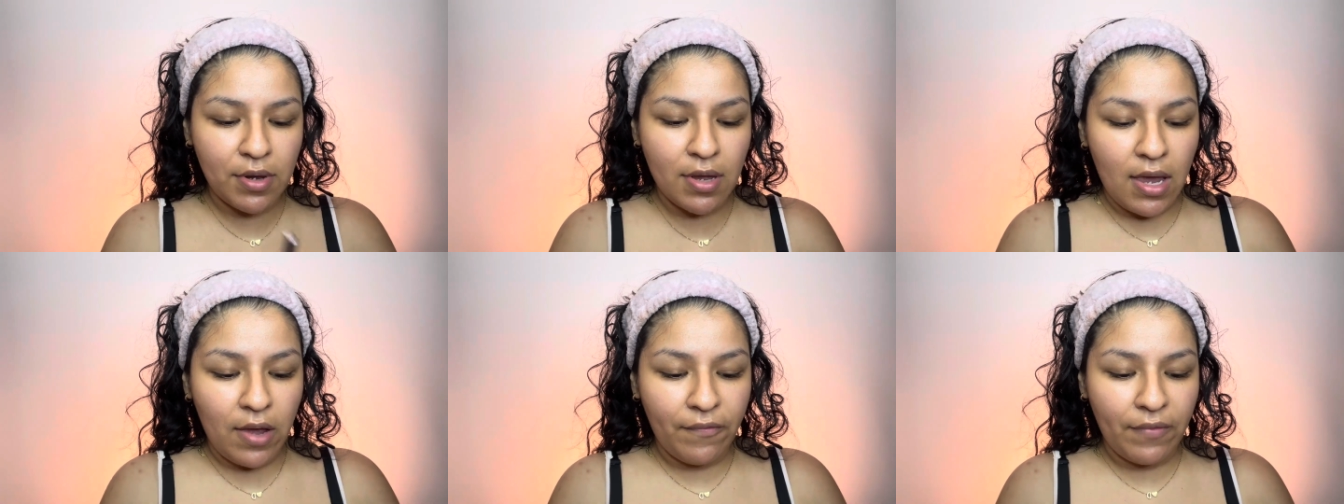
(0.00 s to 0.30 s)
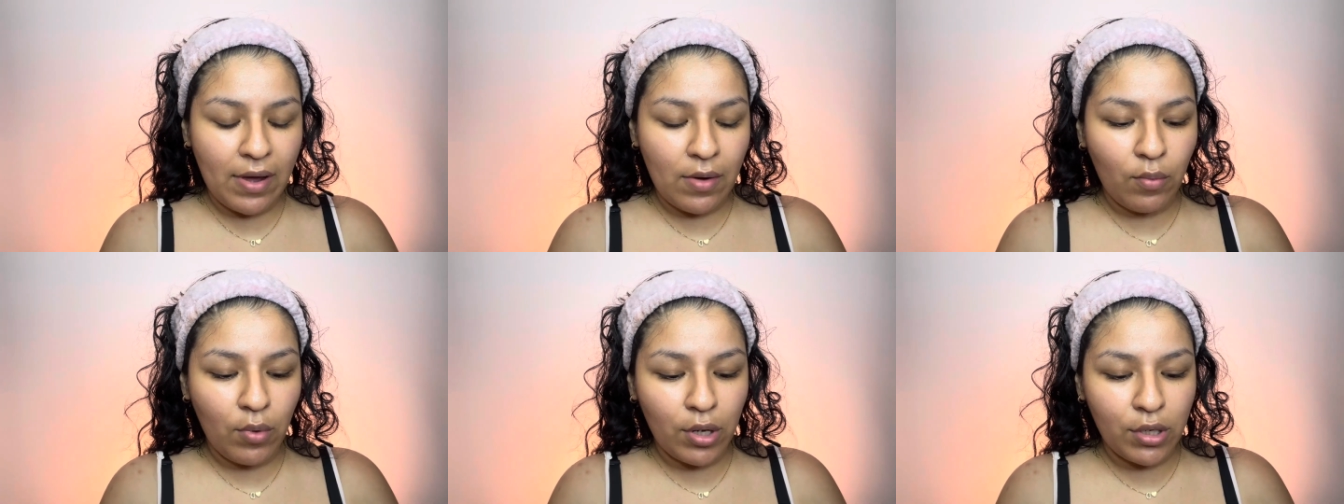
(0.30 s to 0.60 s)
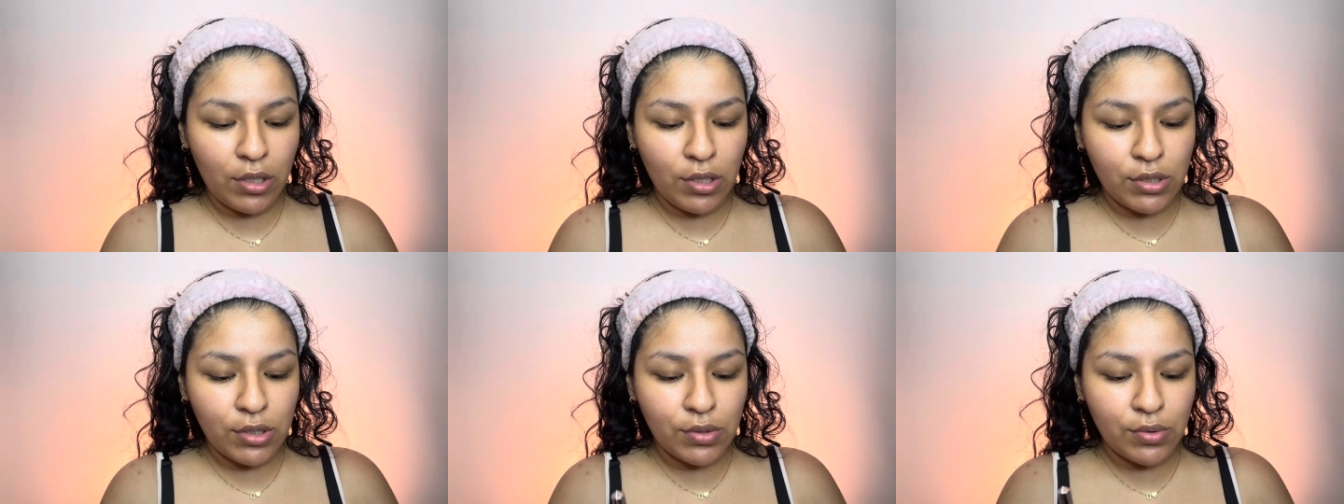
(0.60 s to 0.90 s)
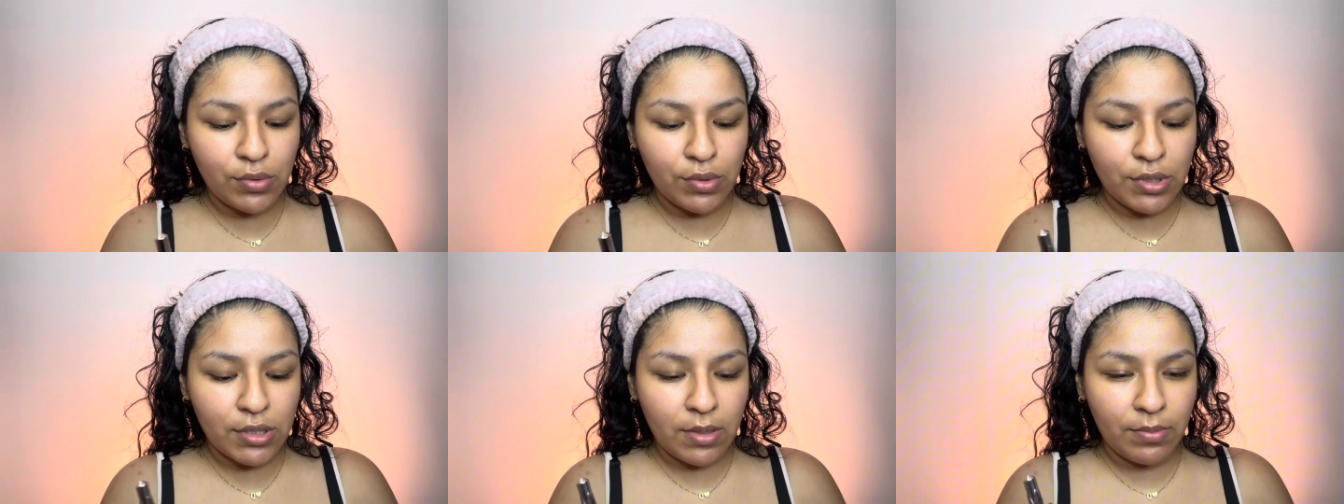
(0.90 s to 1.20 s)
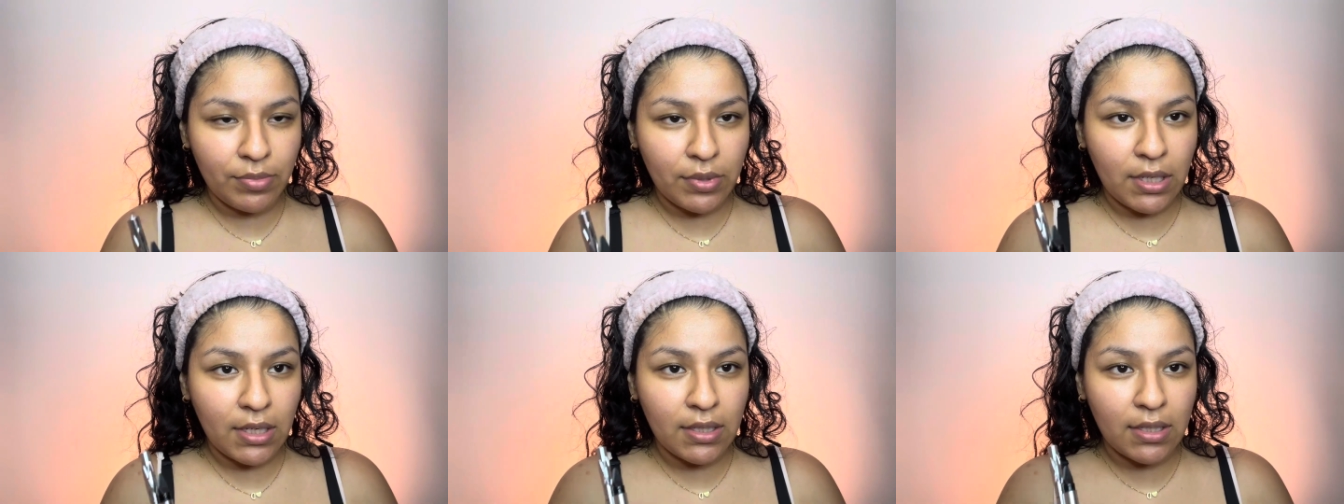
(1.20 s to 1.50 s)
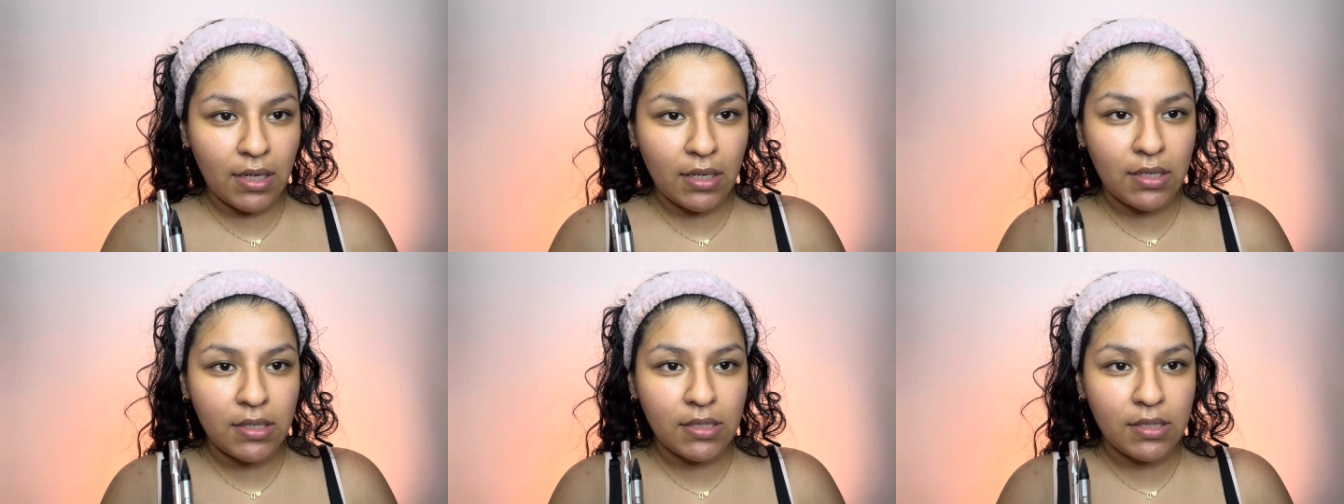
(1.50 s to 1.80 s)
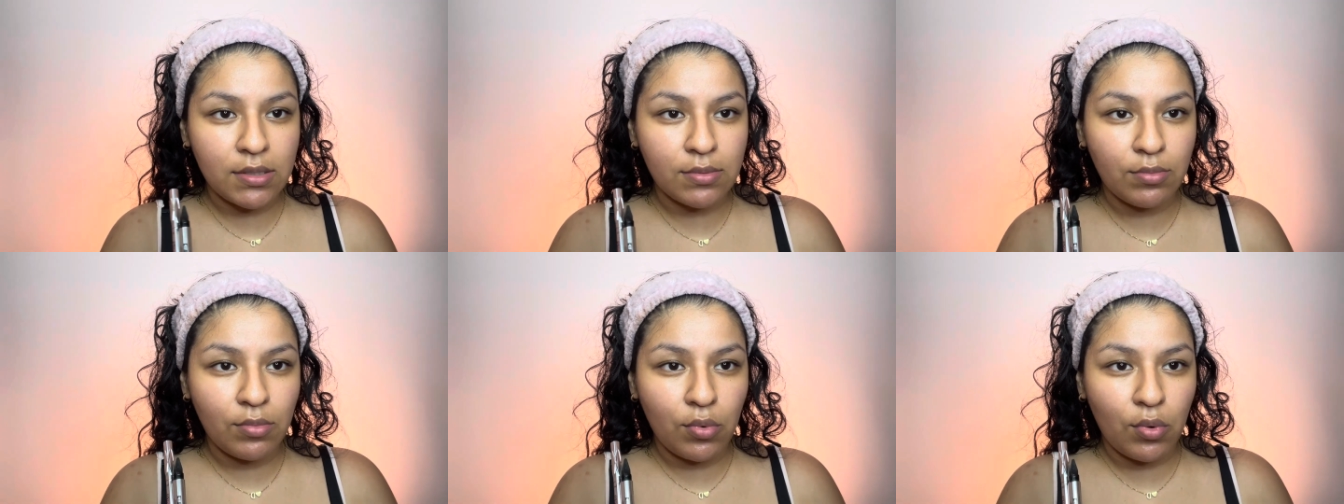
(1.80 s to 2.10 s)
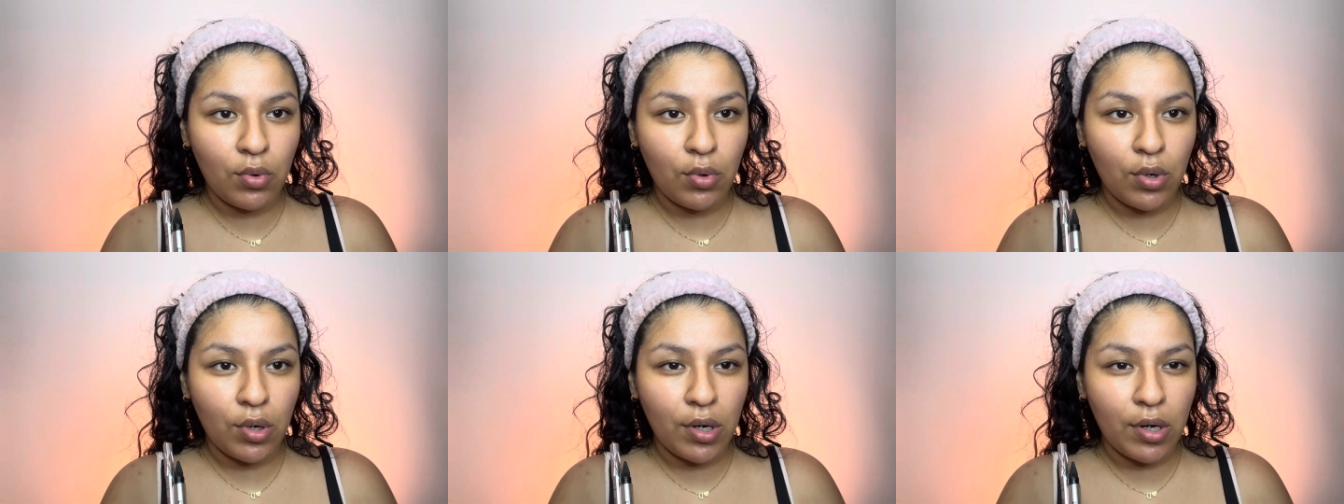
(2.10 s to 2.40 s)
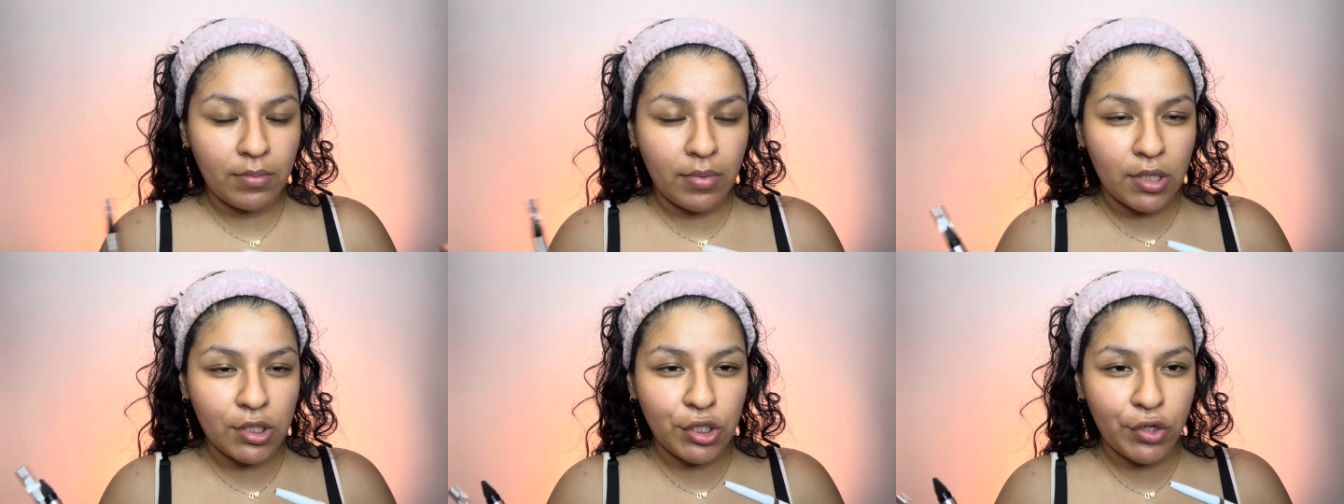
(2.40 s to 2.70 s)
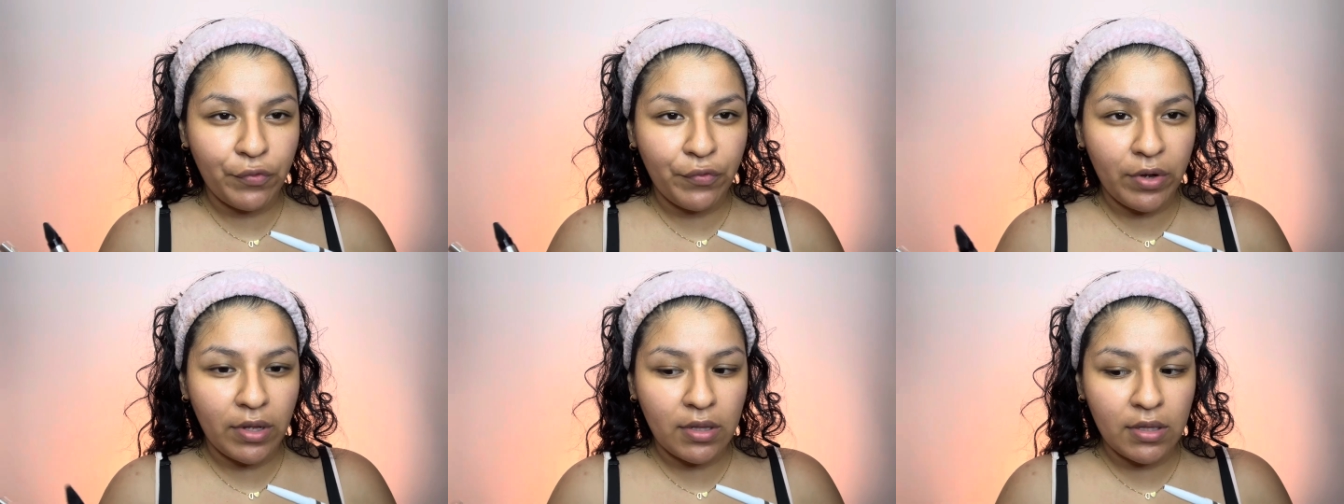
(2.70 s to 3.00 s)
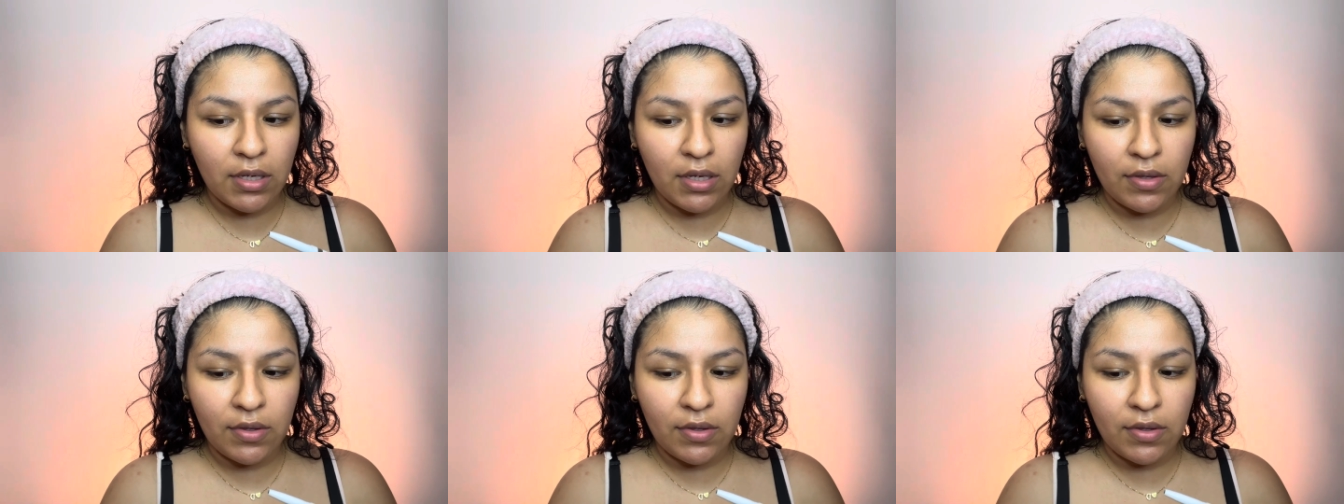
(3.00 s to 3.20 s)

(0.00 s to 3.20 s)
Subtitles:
If I wanna do something that is more budget friendly,